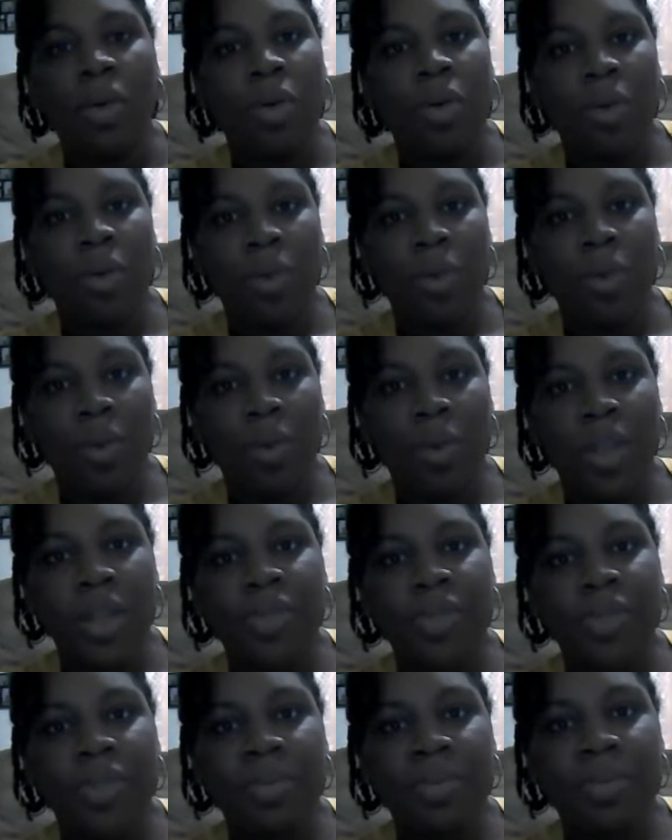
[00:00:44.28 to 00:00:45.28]
One
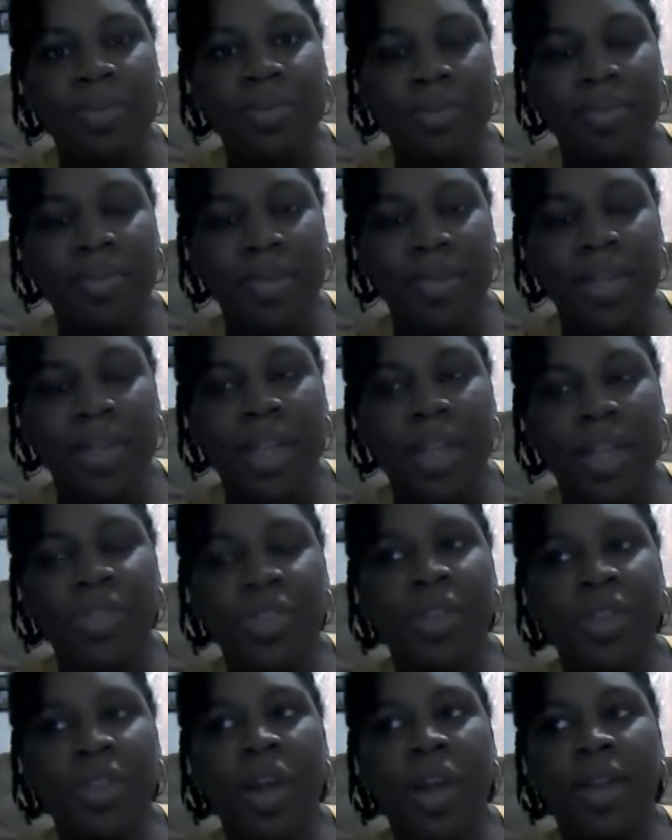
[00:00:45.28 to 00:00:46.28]
from natural
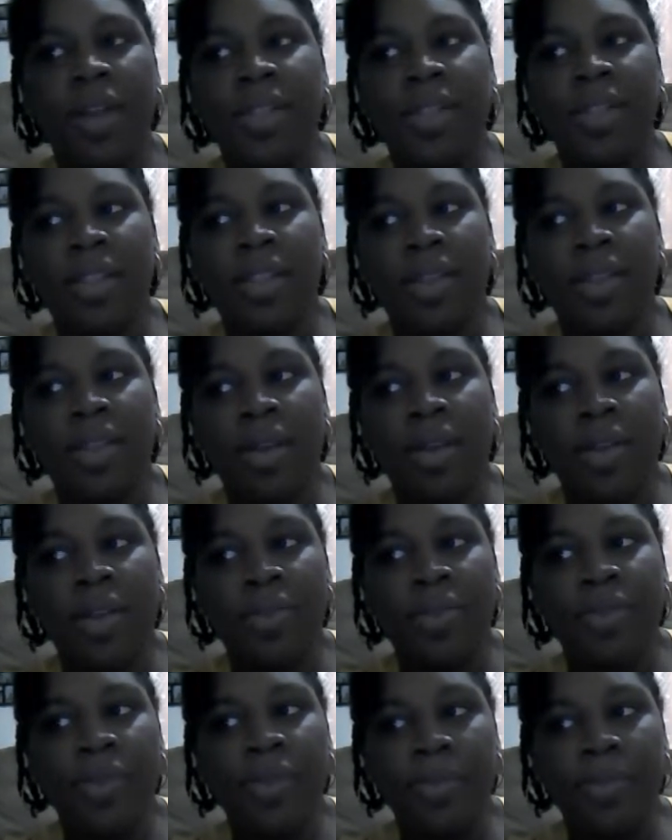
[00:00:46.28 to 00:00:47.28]
causes and the other
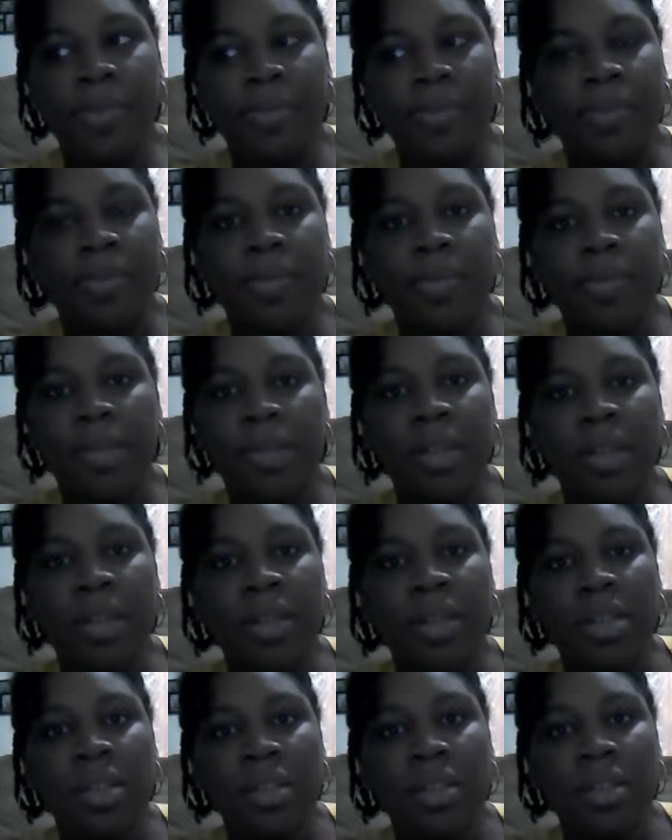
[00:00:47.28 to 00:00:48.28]
from
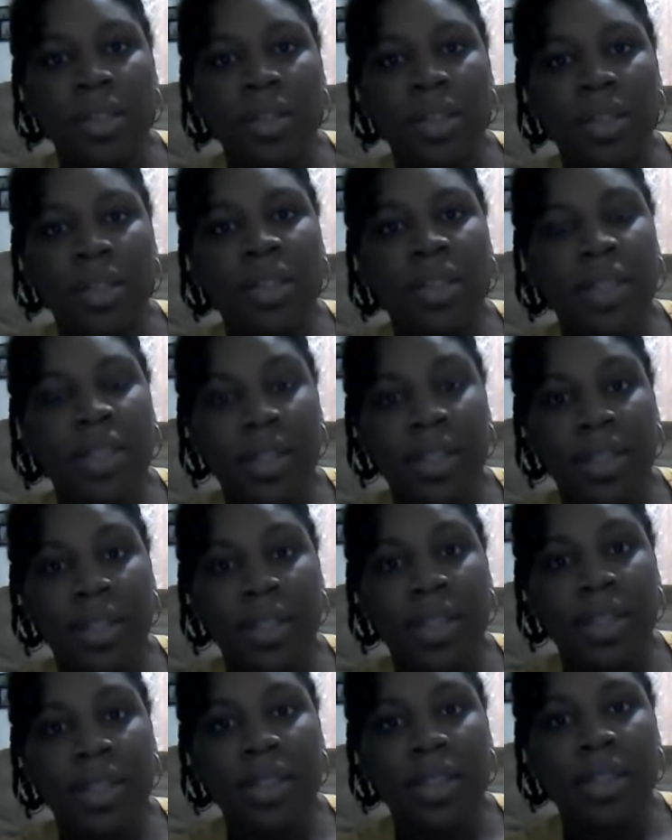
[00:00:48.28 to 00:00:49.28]

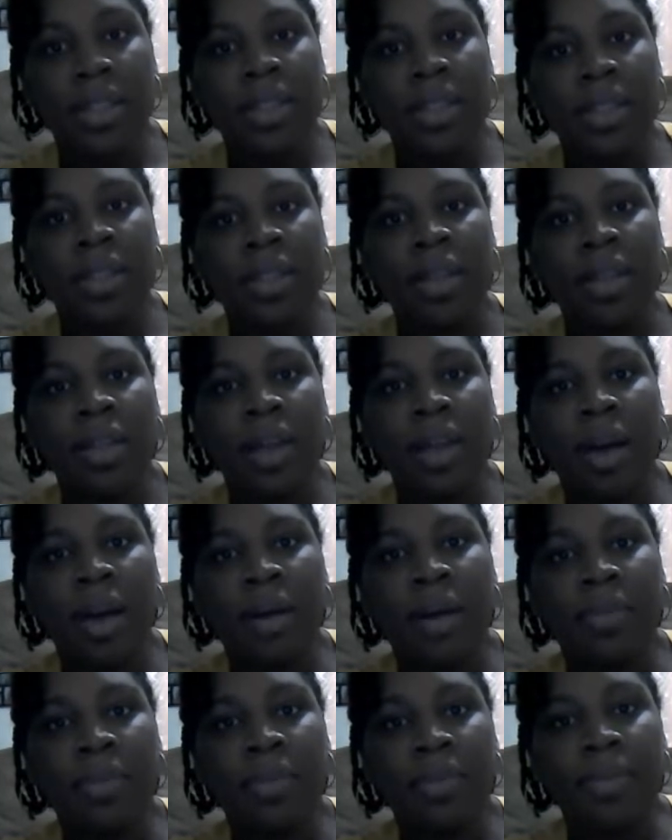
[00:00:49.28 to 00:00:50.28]
senselessness.
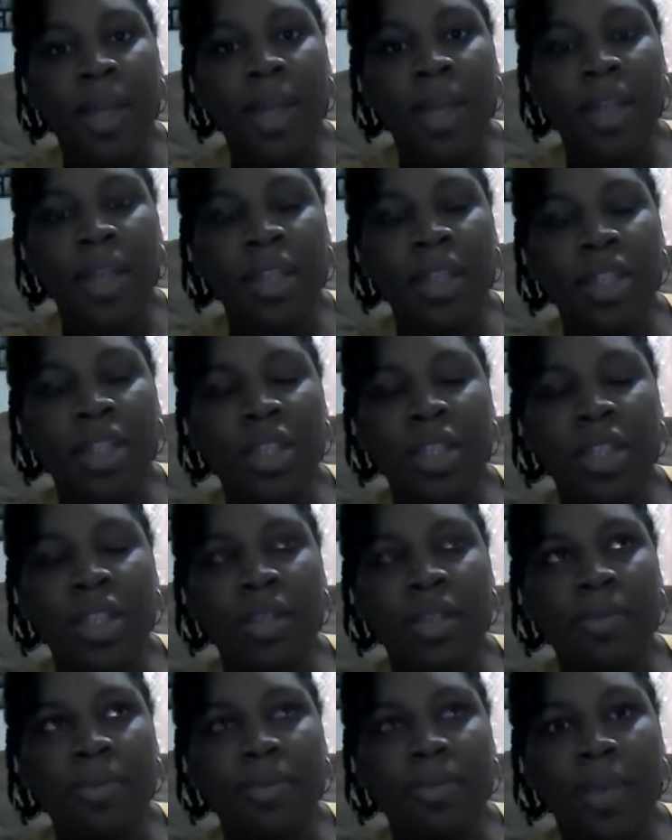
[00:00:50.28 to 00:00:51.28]
And it just
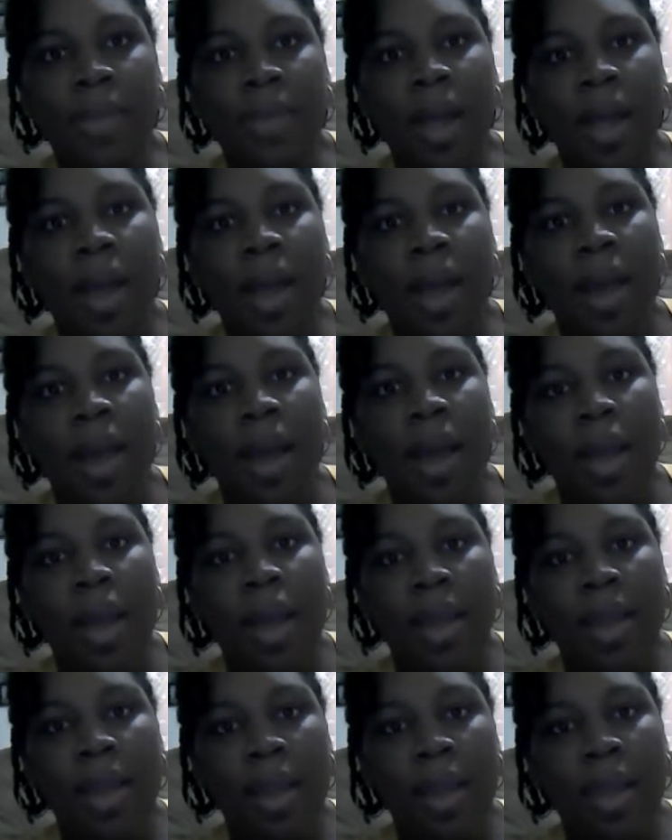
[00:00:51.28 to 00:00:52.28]

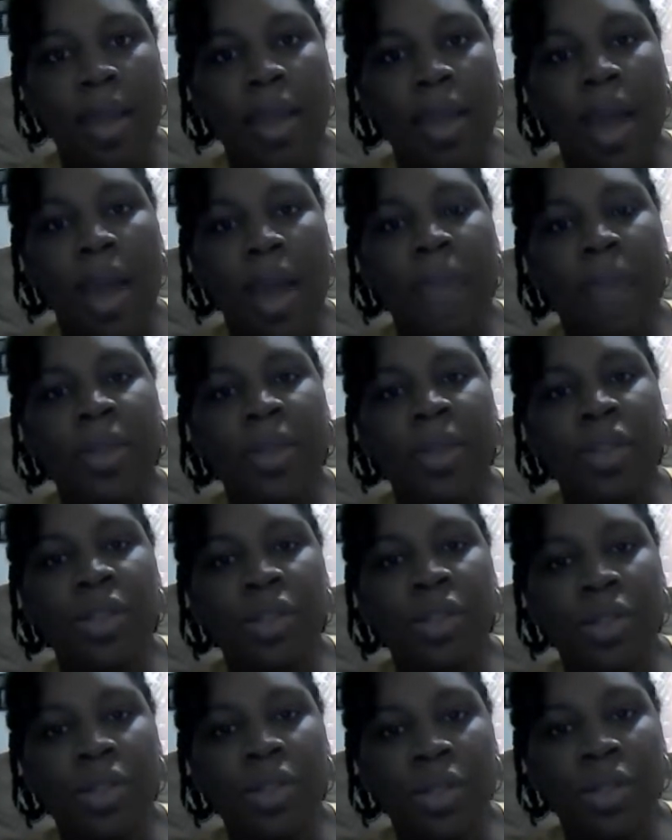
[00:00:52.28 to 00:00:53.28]
happened
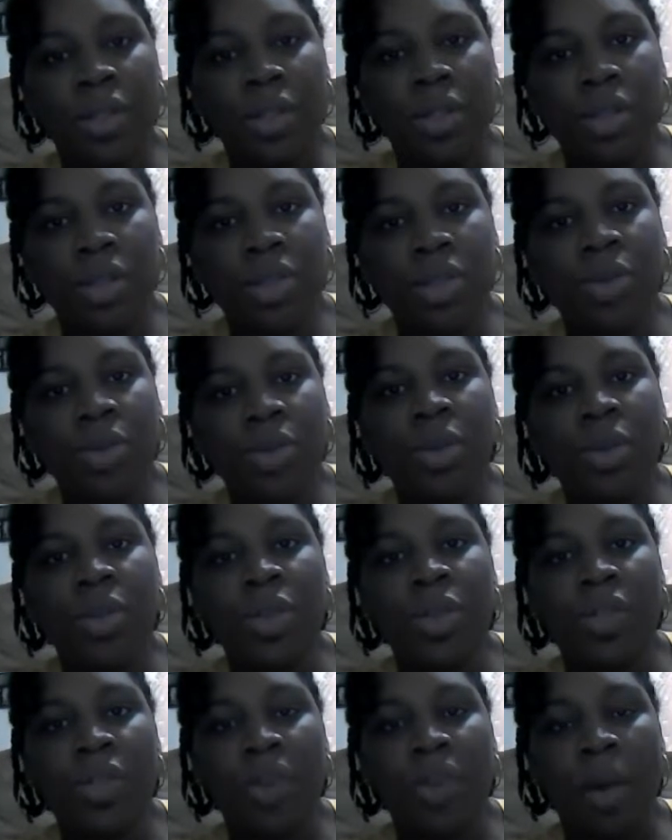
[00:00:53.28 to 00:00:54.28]
so
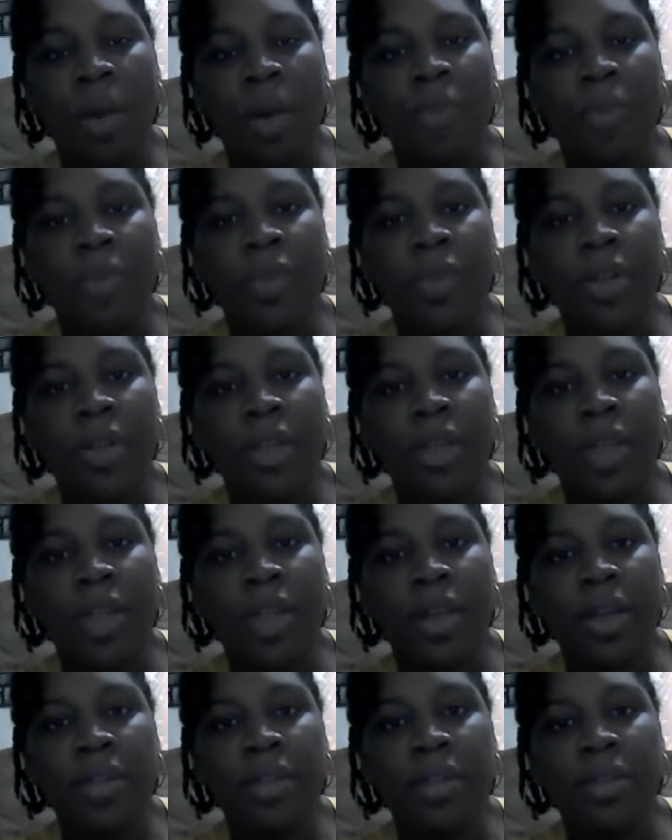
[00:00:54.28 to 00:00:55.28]
close for comfort
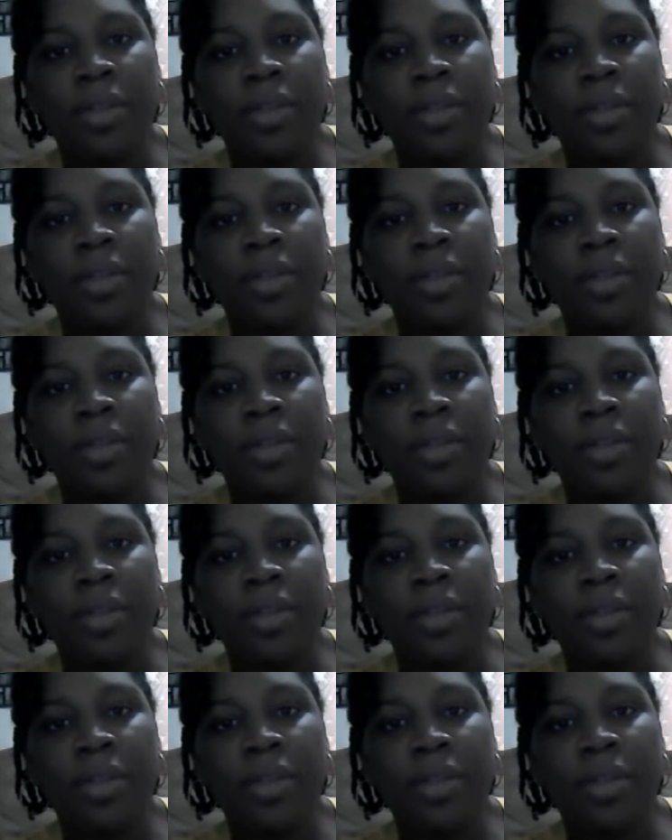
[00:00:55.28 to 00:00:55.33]
that